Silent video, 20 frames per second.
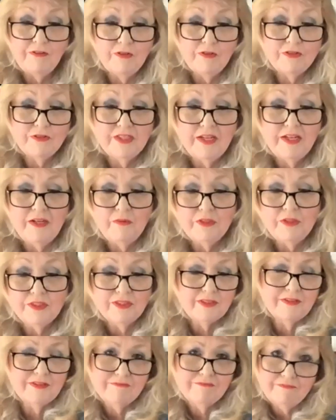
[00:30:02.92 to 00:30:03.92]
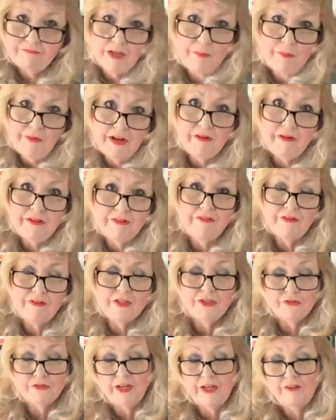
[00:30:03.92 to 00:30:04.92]
and it was apparently
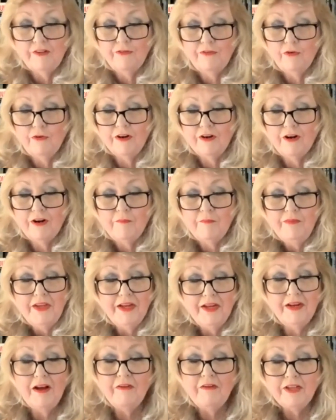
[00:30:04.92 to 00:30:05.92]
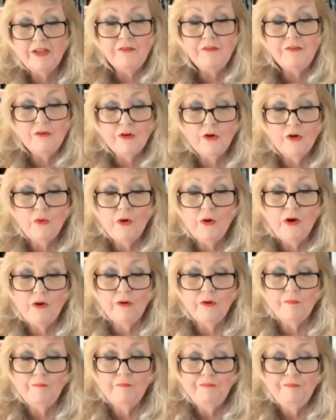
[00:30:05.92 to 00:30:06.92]
frustrating for her. And I'll give you a
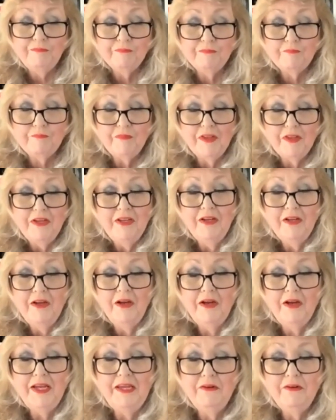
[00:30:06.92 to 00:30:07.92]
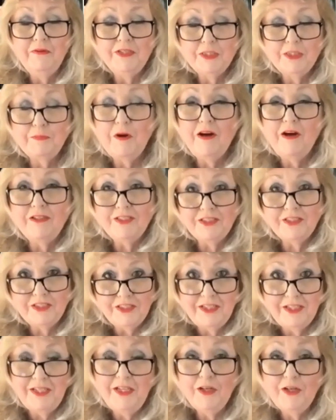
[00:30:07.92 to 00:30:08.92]
quote. In response to
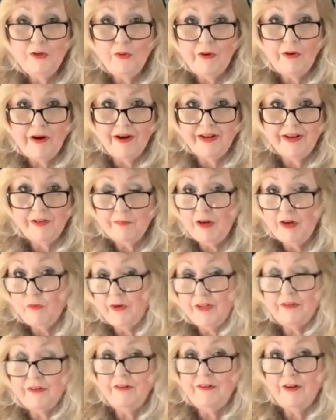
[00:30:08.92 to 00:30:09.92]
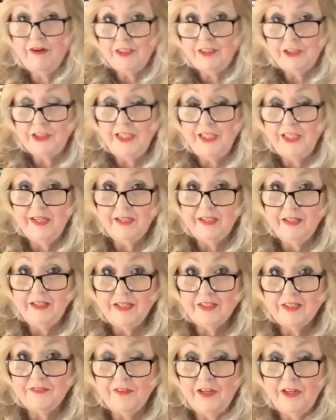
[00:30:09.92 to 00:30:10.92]
the inquiry about whether or not she had
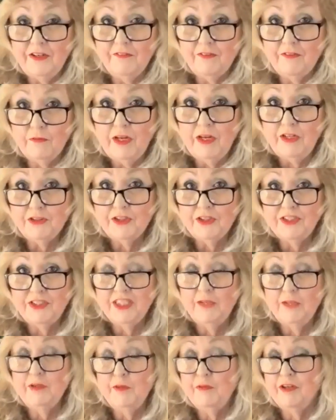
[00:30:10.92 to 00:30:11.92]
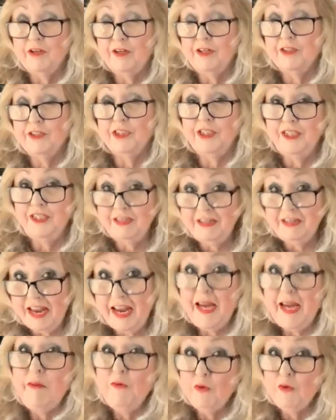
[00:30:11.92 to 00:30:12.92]
classified information simply because she
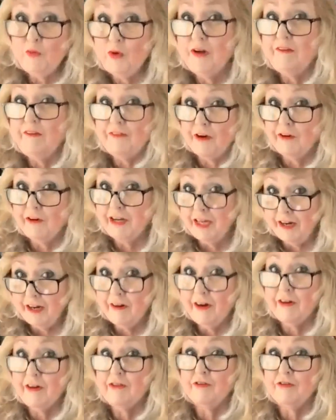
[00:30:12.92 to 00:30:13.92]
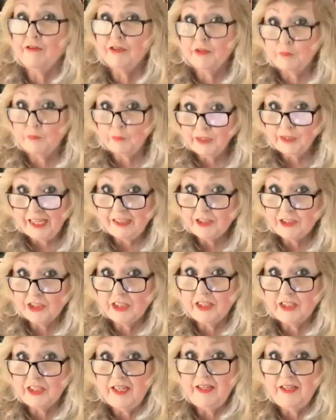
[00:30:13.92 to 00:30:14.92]
named one of her characters
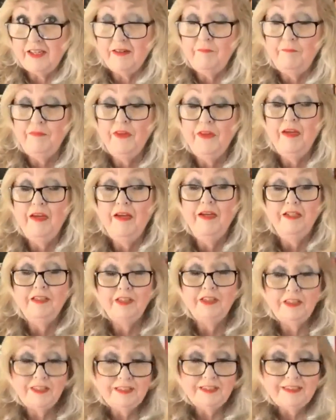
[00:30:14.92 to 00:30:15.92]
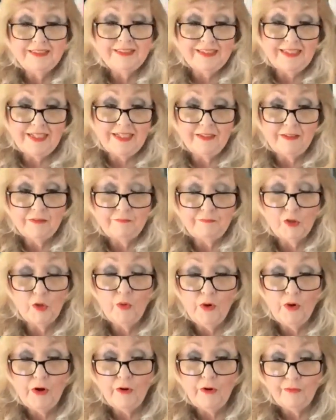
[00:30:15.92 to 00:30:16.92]
Bletchley, she said,
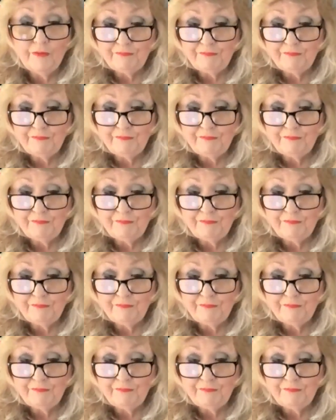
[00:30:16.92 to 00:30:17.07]
quote,